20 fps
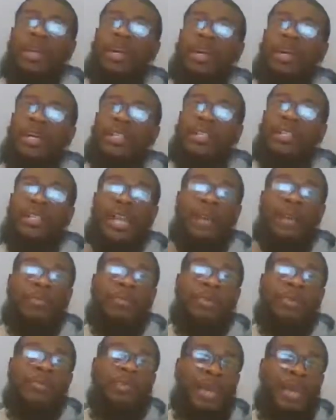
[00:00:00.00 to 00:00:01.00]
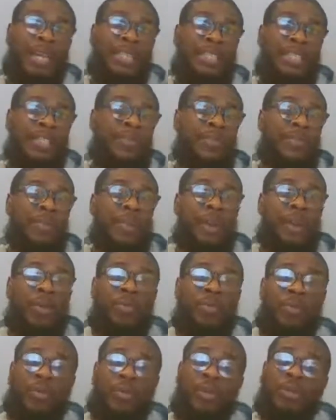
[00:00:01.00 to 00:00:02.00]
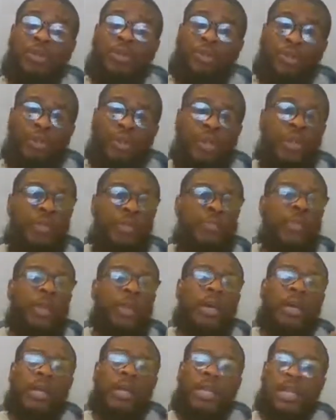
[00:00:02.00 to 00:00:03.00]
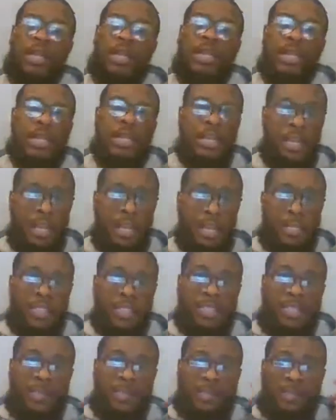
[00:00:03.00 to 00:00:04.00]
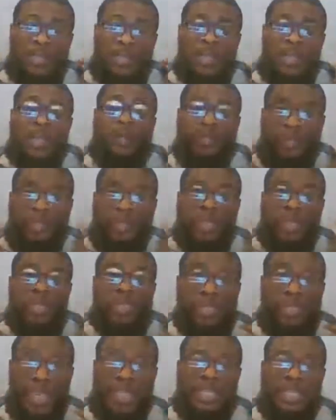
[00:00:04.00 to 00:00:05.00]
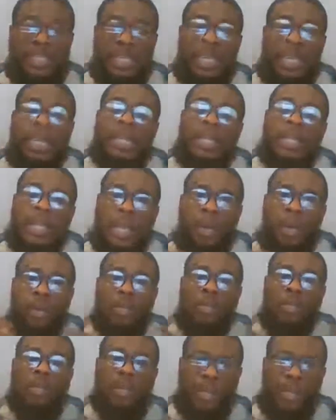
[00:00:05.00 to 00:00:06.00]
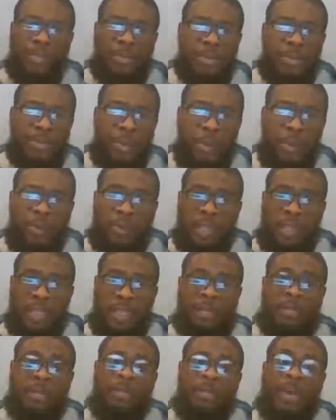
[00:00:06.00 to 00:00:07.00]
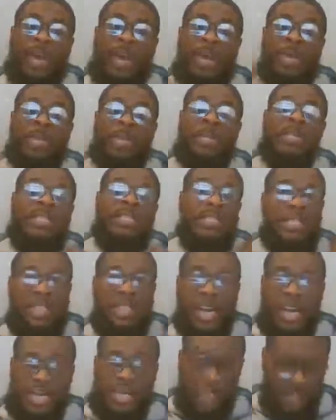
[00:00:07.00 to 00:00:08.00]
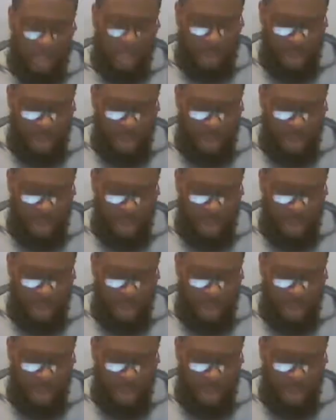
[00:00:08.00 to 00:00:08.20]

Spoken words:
set up some baskets for Michael Porter Jr. Again, the Nuggets have stood up to the test that are the Clippers. Both teams battling and jockeying